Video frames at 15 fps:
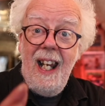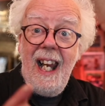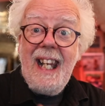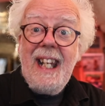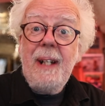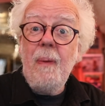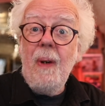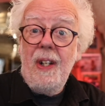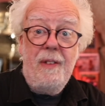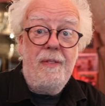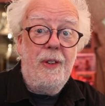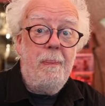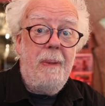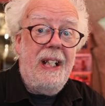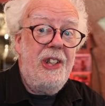Hey,
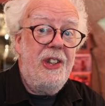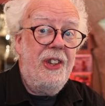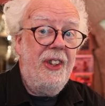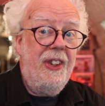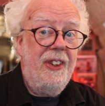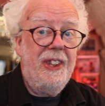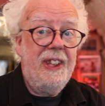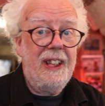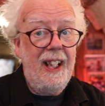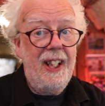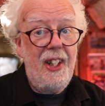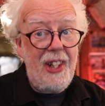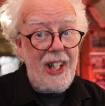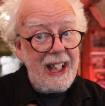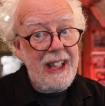wonderful patrons,
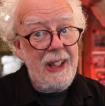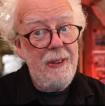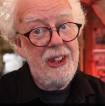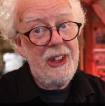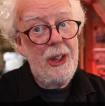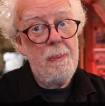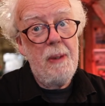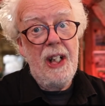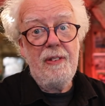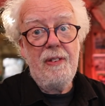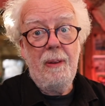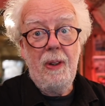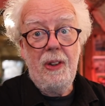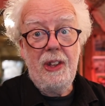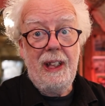and thank you so much
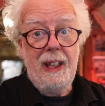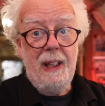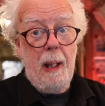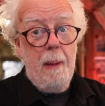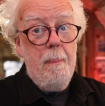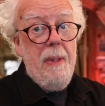for watching